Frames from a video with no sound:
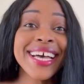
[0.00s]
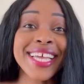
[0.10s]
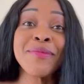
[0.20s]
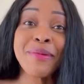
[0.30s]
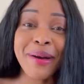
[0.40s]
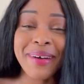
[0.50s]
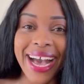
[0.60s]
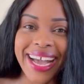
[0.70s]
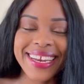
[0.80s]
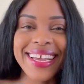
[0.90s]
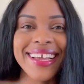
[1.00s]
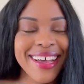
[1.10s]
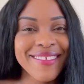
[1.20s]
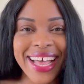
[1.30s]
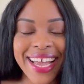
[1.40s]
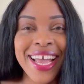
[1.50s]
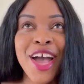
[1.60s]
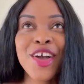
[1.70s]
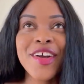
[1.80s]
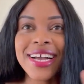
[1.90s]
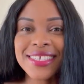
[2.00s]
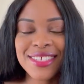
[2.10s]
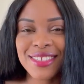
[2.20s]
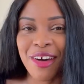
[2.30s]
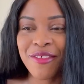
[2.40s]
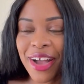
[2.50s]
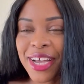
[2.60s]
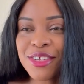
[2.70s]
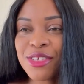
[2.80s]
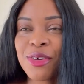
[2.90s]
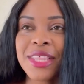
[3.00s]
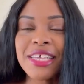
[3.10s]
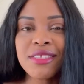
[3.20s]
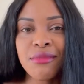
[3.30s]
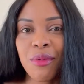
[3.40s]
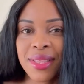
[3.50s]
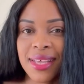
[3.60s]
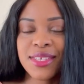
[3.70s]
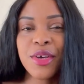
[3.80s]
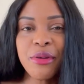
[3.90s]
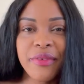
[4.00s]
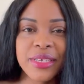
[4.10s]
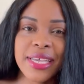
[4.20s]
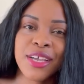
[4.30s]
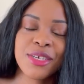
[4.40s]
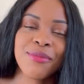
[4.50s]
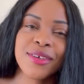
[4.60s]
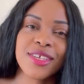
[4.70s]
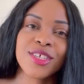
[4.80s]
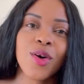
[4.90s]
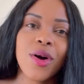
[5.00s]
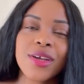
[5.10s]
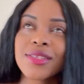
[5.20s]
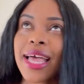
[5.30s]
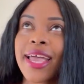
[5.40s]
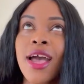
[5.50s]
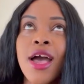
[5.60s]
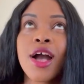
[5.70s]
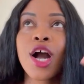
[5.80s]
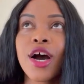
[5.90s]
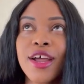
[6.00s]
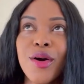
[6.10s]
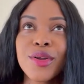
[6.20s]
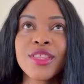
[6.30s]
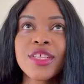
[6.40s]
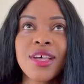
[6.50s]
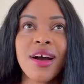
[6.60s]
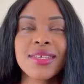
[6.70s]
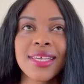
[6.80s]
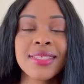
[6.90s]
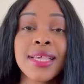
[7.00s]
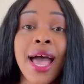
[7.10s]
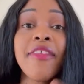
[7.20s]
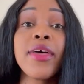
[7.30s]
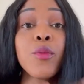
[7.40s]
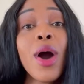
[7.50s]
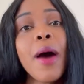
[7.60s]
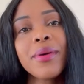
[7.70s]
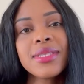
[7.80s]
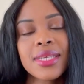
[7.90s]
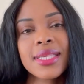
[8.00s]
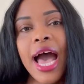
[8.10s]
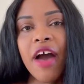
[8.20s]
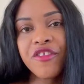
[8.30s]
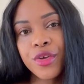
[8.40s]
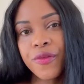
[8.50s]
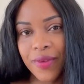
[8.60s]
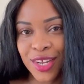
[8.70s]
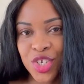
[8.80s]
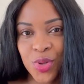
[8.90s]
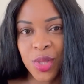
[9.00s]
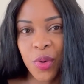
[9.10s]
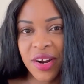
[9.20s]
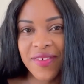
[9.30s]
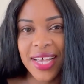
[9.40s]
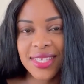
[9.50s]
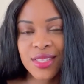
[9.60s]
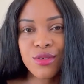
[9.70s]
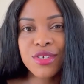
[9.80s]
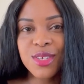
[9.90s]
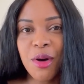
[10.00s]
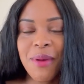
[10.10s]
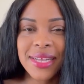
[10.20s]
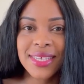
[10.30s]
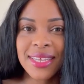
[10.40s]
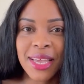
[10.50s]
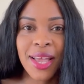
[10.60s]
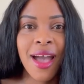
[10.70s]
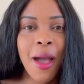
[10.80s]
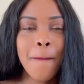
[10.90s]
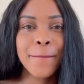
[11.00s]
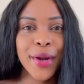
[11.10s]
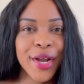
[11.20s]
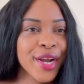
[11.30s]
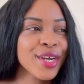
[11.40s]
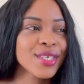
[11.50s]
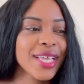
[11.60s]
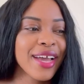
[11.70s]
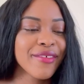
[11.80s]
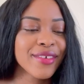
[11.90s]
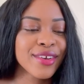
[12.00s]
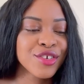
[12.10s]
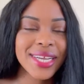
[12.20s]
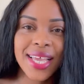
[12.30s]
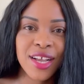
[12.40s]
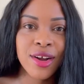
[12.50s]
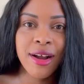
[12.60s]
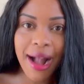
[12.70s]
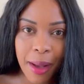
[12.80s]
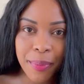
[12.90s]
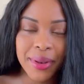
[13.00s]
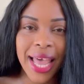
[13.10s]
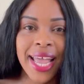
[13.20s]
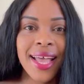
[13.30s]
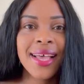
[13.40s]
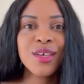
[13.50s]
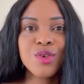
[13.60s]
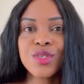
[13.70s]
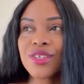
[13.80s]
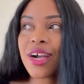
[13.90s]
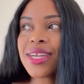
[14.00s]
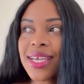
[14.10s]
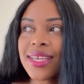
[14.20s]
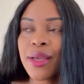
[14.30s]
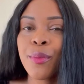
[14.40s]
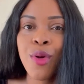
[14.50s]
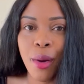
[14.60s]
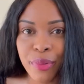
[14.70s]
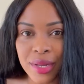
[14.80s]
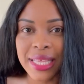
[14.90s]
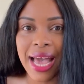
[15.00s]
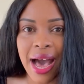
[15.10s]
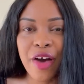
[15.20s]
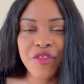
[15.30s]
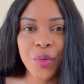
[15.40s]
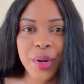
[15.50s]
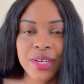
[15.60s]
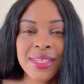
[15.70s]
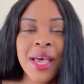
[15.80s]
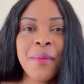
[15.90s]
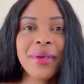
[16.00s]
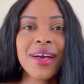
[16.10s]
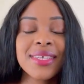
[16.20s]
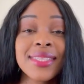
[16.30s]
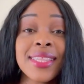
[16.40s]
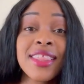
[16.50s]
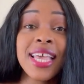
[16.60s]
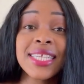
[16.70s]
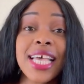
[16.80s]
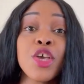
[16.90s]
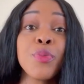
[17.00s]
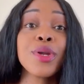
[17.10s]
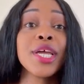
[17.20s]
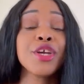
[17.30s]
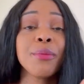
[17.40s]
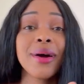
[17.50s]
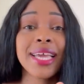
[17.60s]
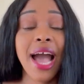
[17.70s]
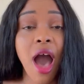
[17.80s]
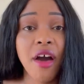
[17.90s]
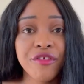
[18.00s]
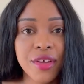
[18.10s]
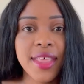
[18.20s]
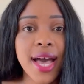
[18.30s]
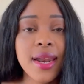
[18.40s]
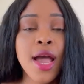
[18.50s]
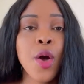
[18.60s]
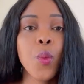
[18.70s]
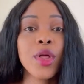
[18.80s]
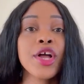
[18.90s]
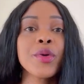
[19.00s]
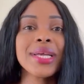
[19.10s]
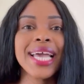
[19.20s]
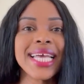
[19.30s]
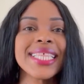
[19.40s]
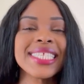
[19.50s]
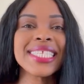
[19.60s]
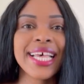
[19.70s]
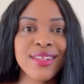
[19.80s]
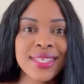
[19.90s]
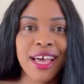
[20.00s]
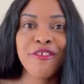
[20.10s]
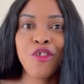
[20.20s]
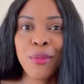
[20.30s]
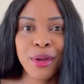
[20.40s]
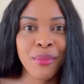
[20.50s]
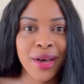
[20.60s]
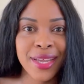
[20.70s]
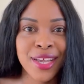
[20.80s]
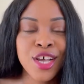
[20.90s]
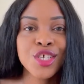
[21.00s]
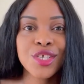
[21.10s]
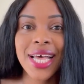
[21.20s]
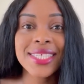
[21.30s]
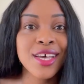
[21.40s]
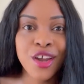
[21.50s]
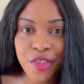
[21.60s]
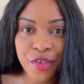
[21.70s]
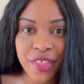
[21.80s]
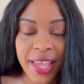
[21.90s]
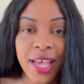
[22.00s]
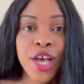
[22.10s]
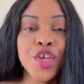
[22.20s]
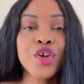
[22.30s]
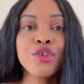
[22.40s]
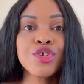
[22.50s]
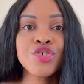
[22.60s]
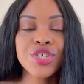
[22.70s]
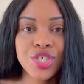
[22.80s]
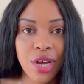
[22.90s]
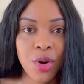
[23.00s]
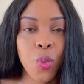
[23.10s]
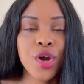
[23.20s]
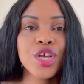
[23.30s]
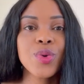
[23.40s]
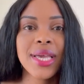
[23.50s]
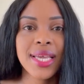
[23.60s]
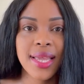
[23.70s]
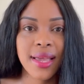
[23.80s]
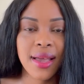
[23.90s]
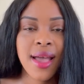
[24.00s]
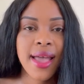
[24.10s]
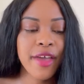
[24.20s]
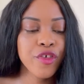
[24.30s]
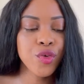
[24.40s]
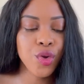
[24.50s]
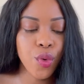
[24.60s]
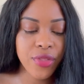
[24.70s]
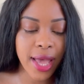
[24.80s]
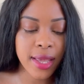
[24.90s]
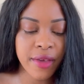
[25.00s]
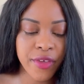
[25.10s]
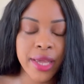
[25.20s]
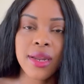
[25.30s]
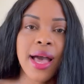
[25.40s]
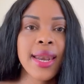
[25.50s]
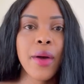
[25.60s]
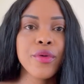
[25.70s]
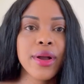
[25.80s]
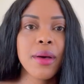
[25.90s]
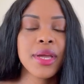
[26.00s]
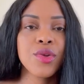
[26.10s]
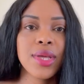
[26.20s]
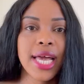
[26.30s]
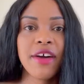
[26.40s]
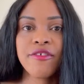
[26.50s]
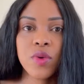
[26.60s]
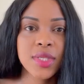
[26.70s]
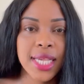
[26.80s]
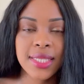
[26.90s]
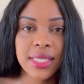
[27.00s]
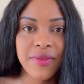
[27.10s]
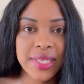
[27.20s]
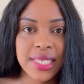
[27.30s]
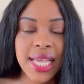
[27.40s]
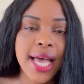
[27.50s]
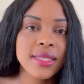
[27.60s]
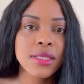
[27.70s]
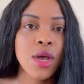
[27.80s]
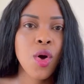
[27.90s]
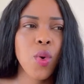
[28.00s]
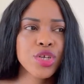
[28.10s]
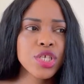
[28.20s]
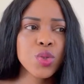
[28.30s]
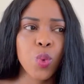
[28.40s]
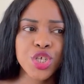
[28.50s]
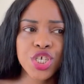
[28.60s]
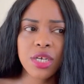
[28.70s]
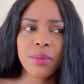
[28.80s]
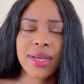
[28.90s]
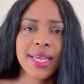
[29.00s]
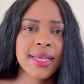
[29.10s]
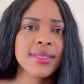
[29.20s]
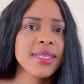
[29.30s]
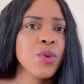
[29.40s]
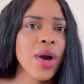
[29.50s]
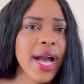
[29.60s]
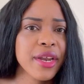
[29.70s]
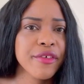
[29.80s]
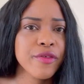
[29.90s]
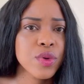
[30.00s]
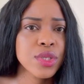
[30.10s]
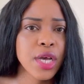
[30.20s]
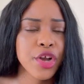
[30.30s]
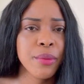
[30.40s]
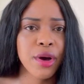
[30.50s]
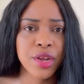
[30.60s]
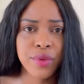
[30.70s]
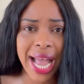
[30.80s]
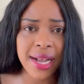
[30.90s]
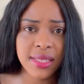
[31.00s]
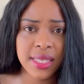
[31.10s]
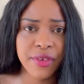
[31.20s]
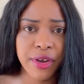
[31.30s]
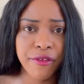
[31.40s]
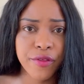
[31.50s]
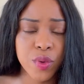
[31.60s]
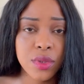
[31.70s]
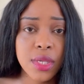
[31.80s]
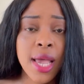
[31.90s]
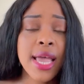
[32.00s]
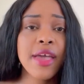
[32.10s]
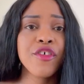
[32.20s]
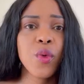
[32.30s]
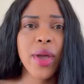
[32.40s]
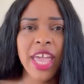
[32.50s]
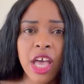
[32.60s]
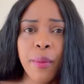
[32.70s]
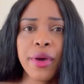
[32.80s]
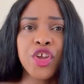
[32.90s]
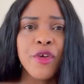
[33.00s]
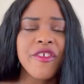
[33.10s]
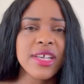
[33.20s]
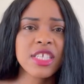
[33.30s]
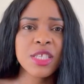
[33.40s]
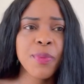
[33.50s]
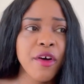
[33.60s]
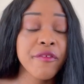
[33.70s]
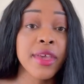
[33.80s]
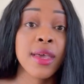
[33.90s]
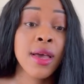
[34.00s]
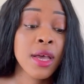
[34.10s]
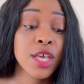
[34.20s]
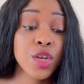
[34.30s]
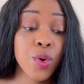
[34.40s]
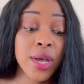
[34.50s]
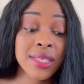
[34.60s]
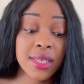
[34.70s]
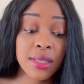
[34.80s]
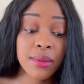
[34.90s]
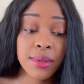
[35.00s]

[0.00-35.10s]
give me back my ID. I'm like, crazy stuff, right? So that's number one. That's how you reverse the aging process. Go like cut out the toxins. And then what happens is, after you finish doing the water fasting, don't just go back to eating burgers and drinking crap. Like, you start eating properly afterwards, because the things that you put in your body after that will create the cells that form your body. So that's another thing, your nutrition. What are you eating? If you know that, and I would recommend doing like a food sensitivity test, or just watching your body and seeing what kind of foods, how your body reacts to different foods. If you're waking up and your face is puffy, you know, is it